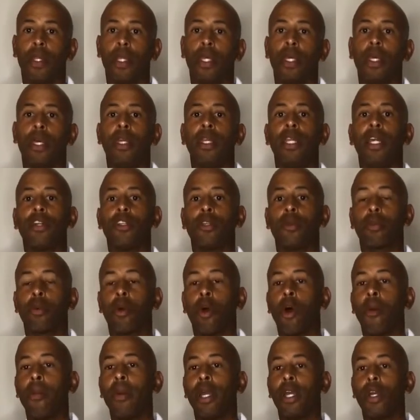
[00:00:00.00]
Now, the
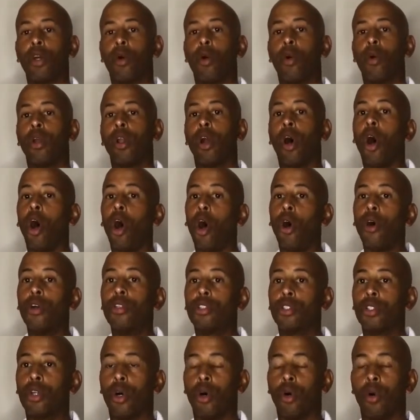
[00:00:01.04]
probate court
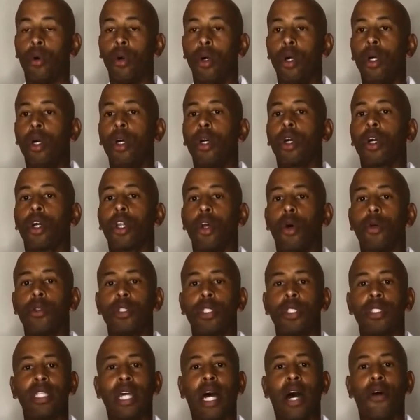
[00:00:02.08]
also
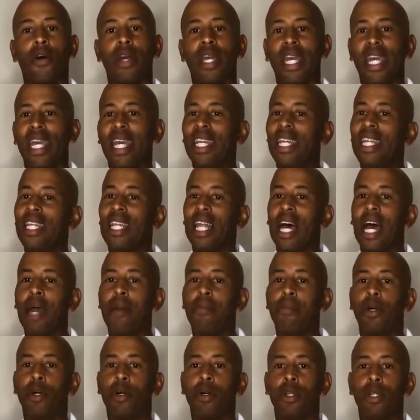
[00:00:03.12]
closes out any
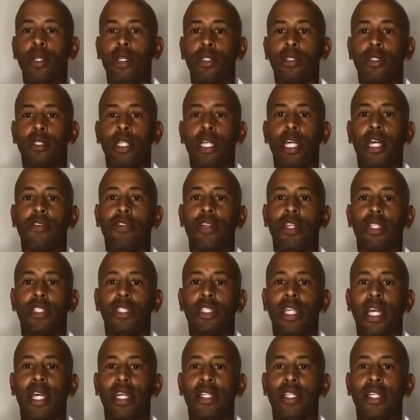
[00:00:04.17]
liabilities if the
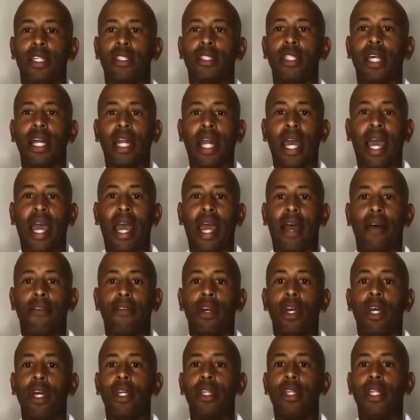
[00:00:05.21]
estate does not
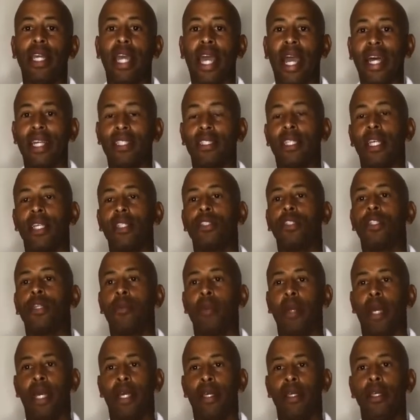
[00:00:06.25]
have the assets to
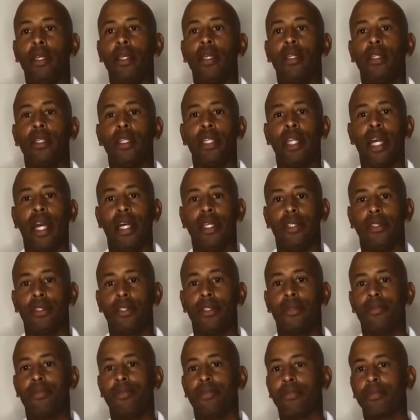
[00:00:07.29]
pay the
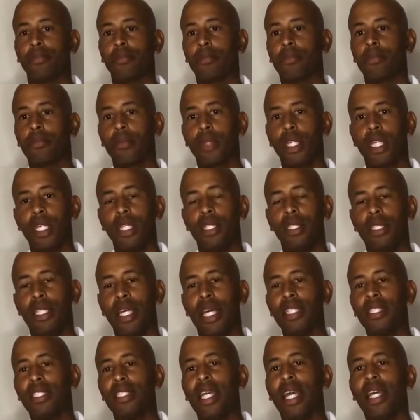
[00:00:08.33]
debts.
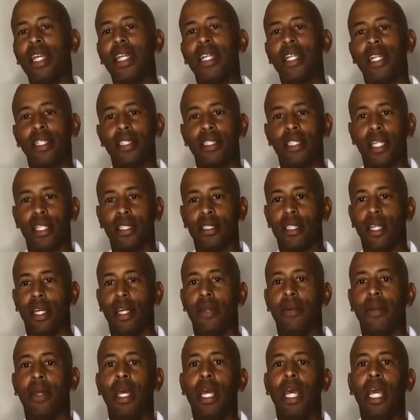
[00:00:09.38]
Testate and intestate.
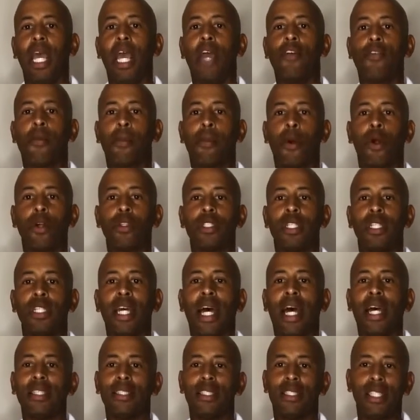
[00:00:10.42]
If a person
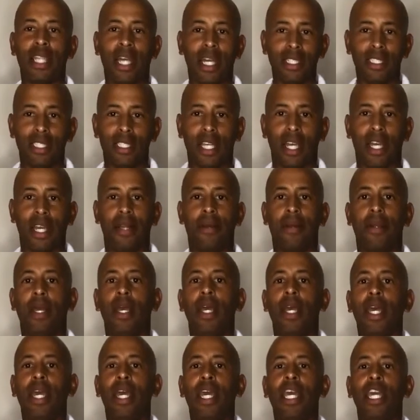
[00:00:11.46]
dies testate,
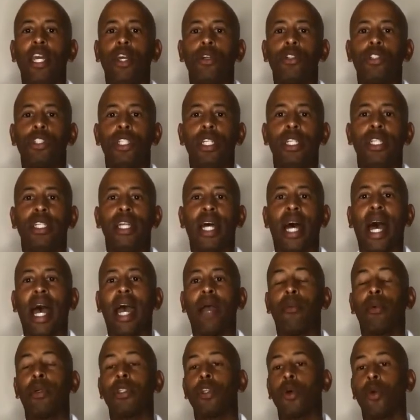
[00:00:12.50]
he or she
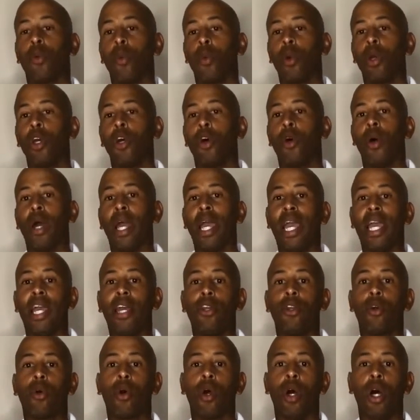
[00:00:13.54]
died with a will
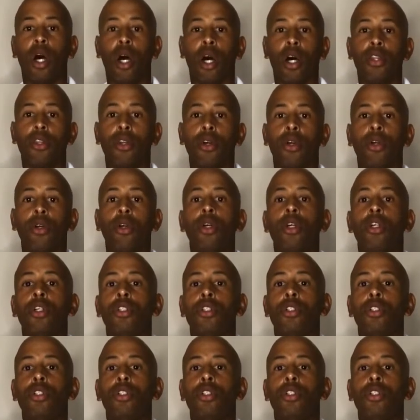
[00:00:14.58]
and or other